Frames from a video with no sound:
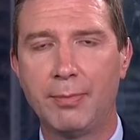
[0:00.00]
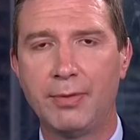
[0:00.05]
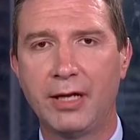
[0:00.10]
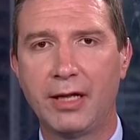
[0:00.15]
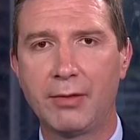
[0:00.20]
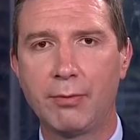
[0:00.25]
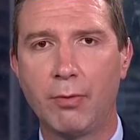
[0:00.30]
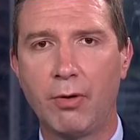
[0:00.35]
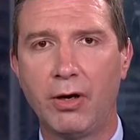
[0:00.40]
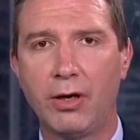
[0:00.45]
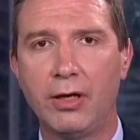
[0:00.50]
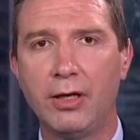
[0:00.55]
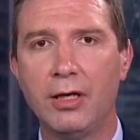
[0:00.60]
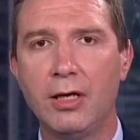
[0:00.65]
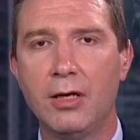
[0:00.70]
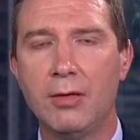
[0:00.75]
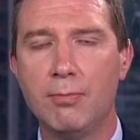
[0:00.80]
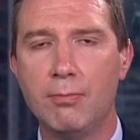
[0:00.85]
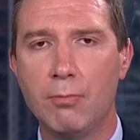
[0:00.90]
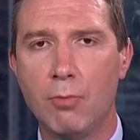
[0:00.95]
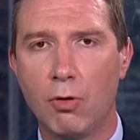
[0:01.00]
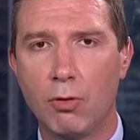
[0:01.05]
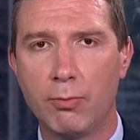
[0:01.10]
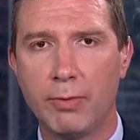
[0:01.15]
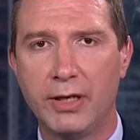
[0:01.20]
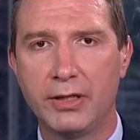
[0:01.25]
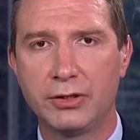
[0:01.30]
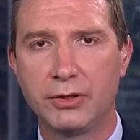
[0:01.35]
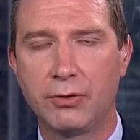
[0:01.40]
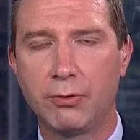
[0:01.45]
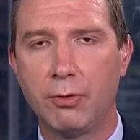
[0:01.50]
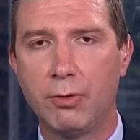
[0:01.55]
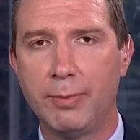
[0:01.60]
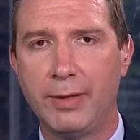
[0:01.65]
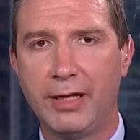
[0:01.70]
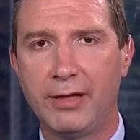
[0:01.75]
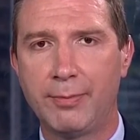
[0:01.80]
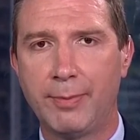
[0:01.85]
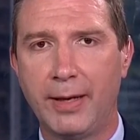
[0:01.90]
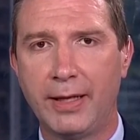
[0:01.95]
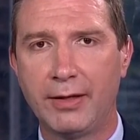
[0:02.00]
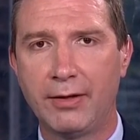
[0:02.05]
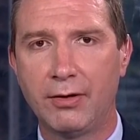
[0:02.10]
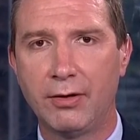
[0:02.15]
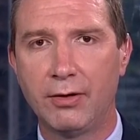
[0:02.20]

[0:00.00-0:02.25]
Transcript: and that's why more measures will be expected